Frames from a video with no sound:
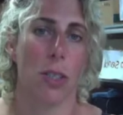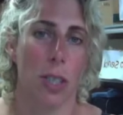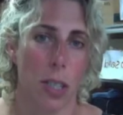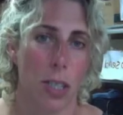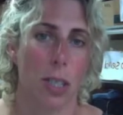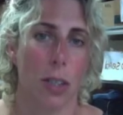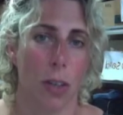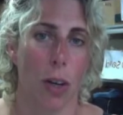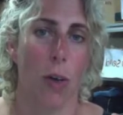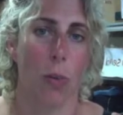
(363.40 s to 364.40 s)
just good
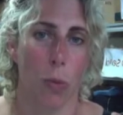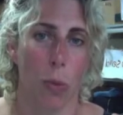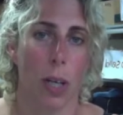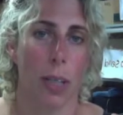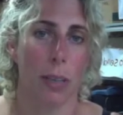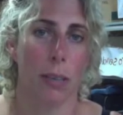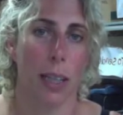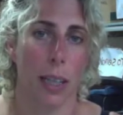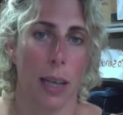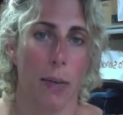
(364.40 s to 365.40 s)
old water,
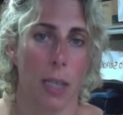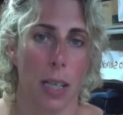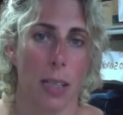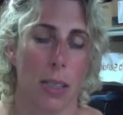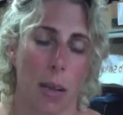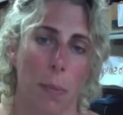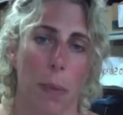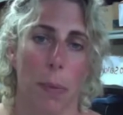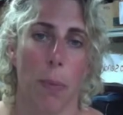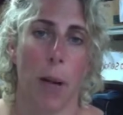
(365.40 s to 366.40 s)
and that was it. Some
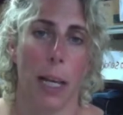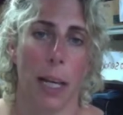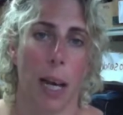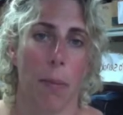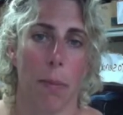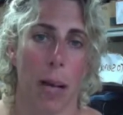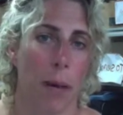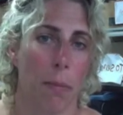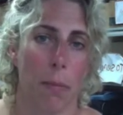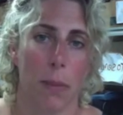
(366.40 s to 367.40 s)
people make up,
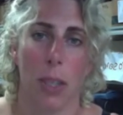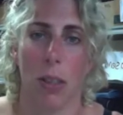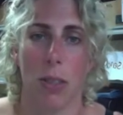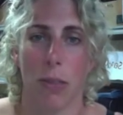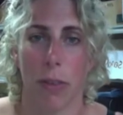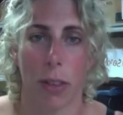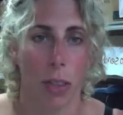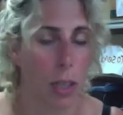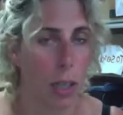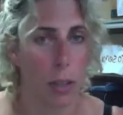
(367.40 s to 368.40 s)
different
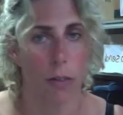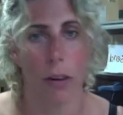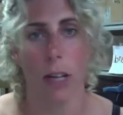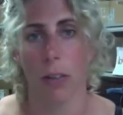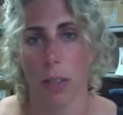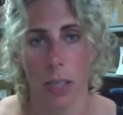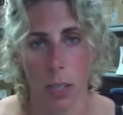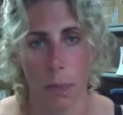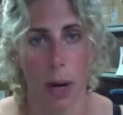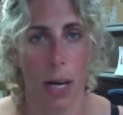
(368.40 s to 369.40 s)
fragrance
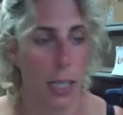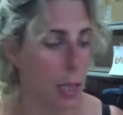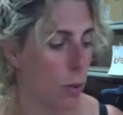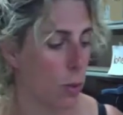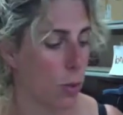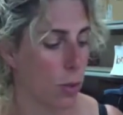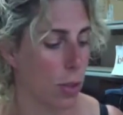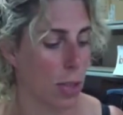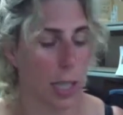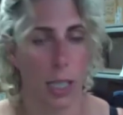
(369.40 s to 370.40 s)
sprays and all sorts
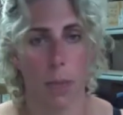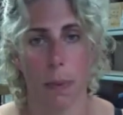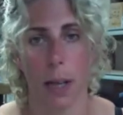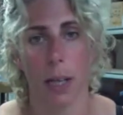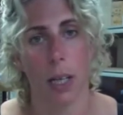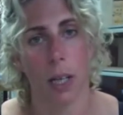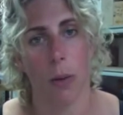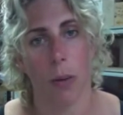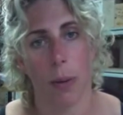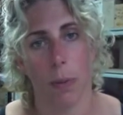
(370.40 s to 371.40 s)
of things, but
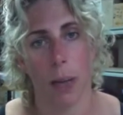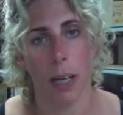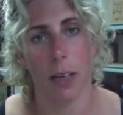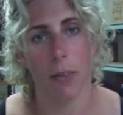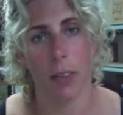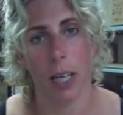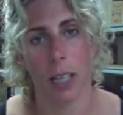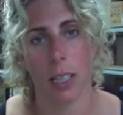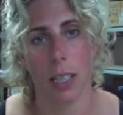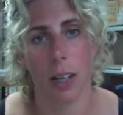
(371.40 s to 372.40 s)
we believe
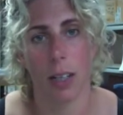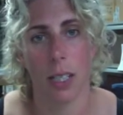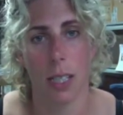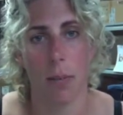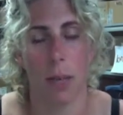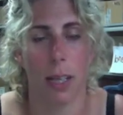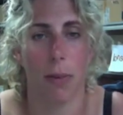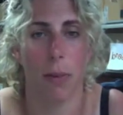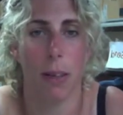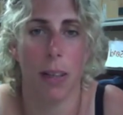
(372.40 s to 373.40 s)
that, because
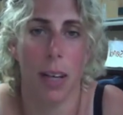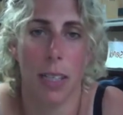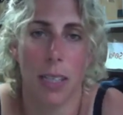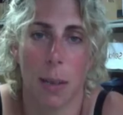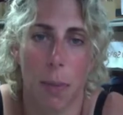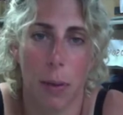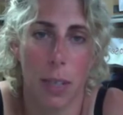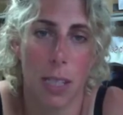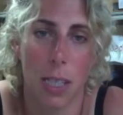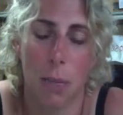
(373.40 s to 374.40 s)
somebody
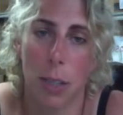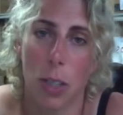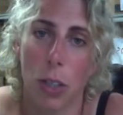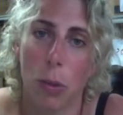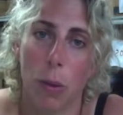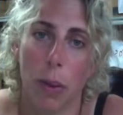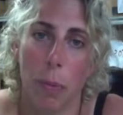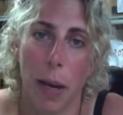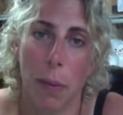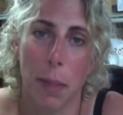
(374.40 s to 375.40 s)
once said to me, don't you want the
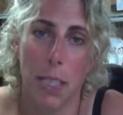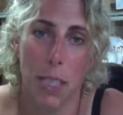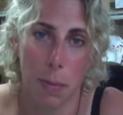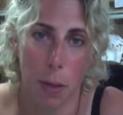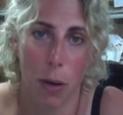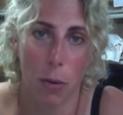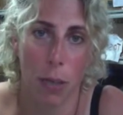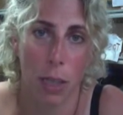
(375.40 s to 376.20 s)
baby to smell